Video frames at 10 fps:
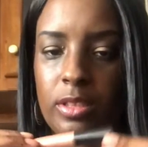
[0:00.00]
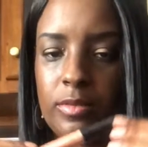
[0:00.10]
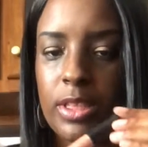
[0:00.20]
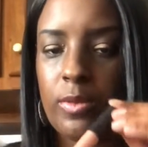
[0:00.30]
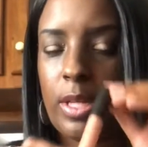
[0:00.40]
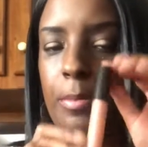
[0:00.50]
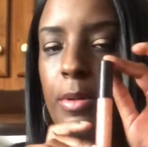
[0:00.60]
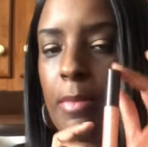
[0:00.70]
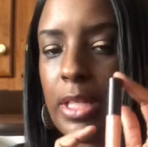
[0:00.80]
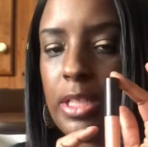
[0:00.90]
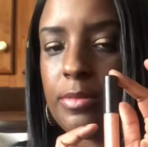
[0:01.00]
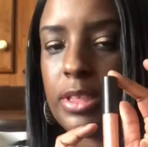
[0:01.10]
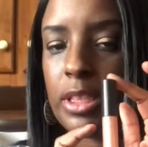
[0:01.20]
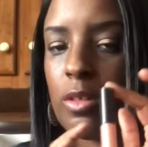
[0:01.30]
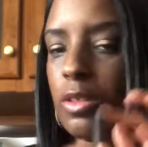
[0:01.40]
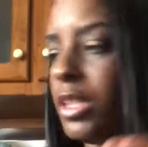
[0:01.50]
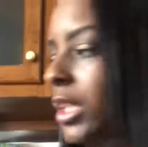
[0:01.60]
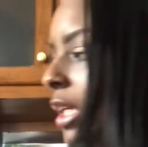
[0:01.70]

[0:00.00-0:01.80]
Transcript: you know what I'm saying, when I put my lipstick on